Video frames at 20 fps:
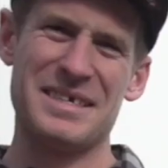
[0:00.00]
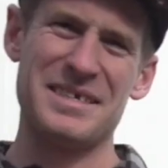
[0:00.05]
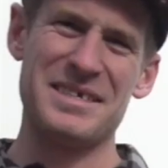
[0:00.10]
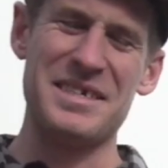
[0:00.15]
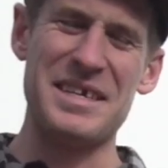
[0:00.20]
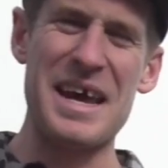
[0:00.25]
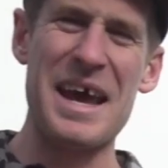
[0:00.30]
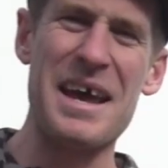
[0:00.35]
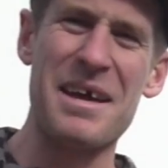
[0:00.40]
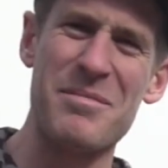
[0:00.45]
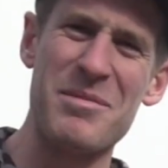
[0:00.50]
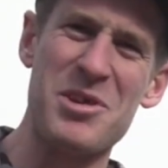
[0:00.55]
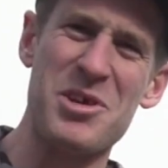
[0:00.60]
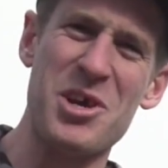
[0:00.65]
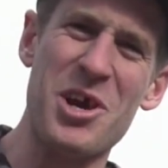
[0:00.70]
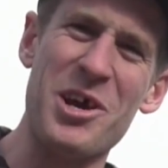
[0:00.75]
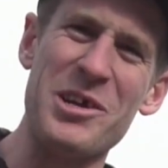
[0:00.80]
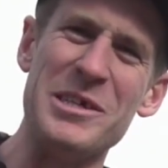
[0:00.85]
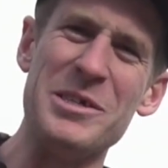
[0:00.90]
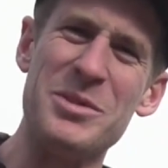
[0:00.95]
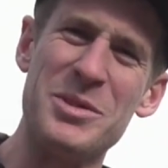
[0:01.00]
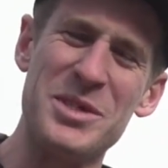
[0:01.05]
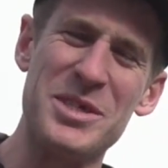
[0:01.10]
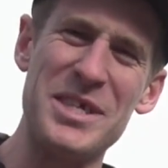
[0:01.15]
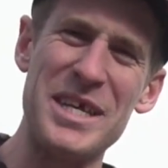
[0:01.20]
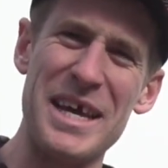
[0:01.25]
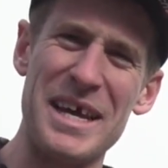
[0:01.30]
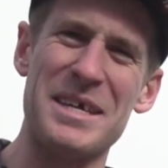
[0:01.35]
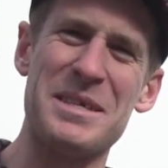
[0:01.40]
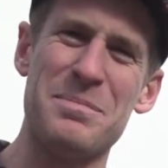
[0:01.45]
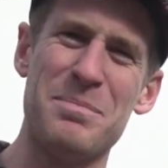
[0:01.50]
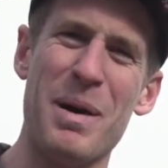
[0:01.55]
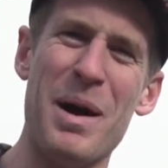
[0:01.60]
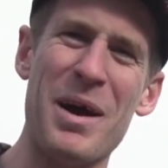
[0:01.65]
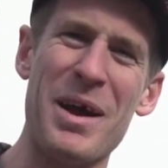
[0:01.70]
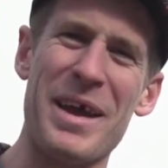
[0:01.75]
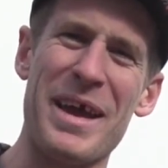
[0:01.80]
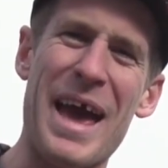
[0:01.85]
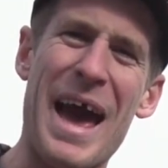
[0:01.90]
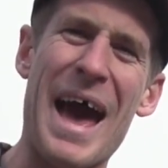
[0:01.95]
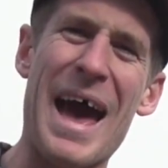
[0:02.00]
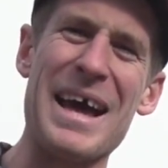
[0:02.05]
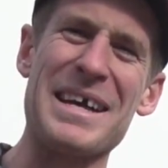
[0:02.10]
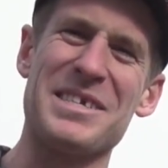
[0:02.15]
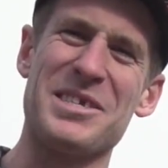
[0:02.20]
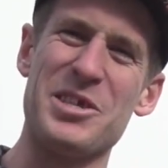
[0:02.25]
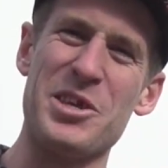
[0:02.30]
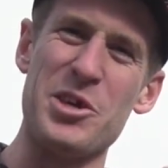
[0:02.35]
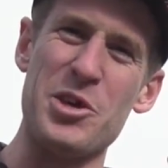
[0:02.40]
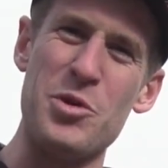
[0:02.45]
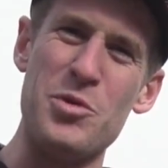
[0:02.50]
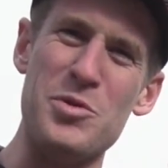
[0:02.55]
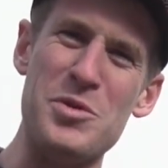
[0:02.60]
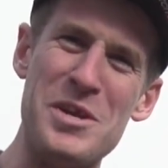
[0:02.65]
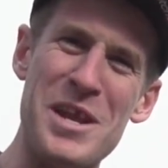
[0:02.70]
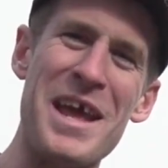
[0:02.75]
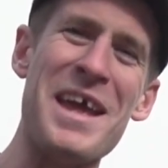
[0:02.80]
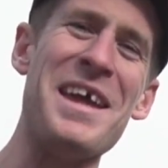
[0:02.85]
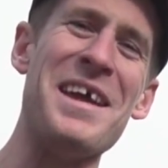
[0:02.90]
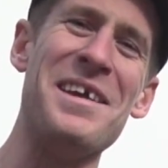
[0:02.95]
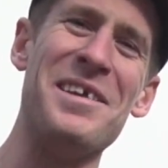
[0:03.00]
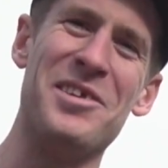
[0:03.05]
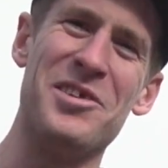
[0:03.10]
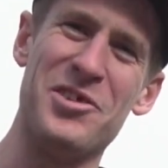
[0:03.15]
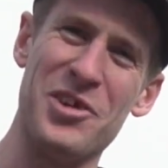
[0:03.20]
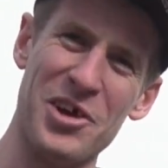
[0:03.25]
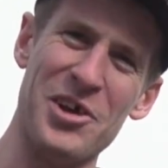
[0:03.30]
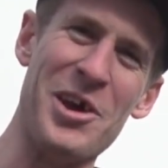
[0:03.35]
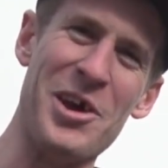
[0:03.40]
Today I'm going to be showing you 6 bike hacks that you need to